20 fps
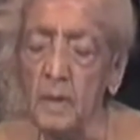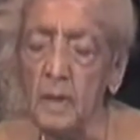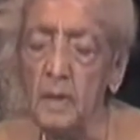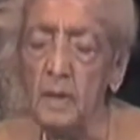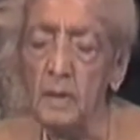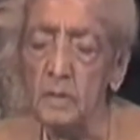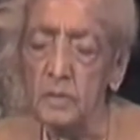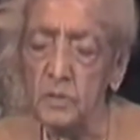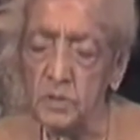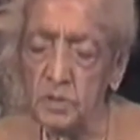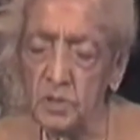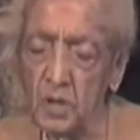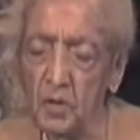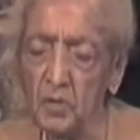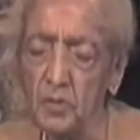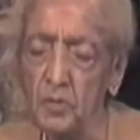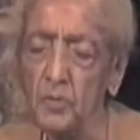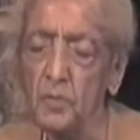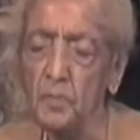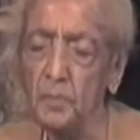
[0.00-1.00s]

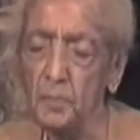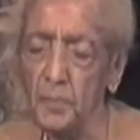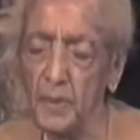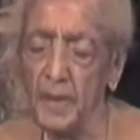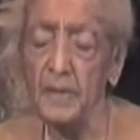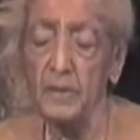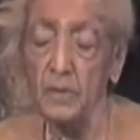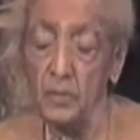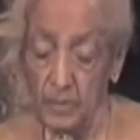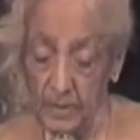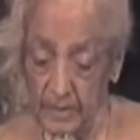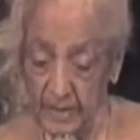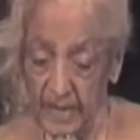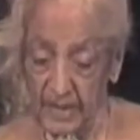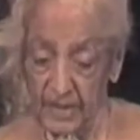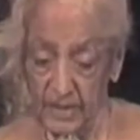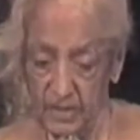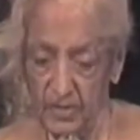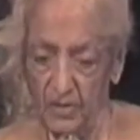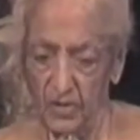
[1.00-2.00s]
sorrow, pain,
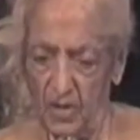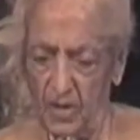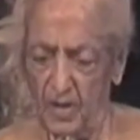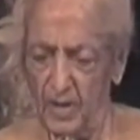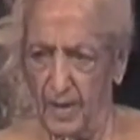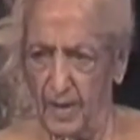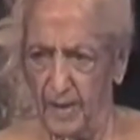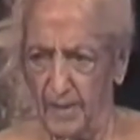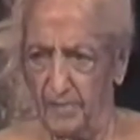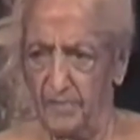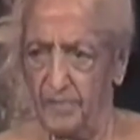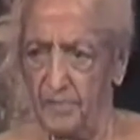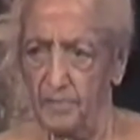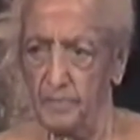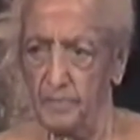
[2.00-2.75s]
that's our life.